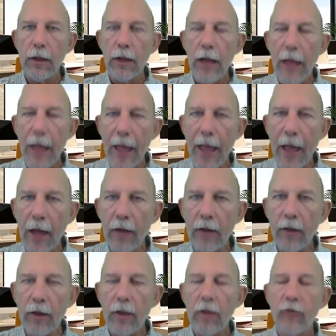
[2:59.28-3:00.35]
and
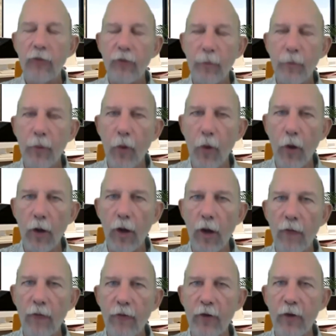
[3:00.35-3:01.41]
support
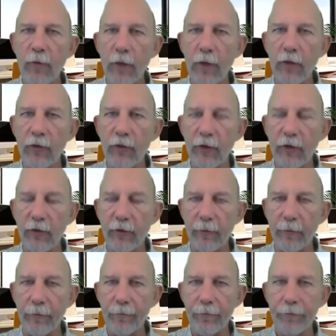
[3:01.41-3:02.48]
of your immune system.
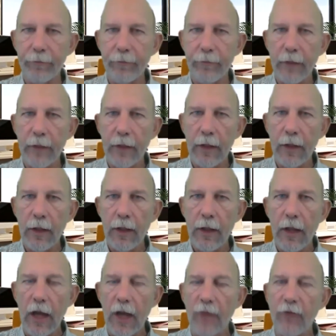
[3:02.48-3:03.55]

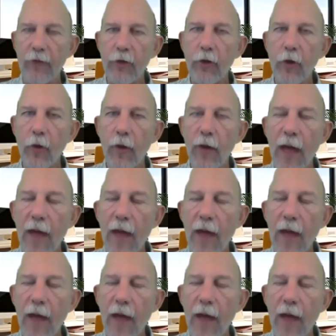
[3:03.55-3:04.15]
And if you don't have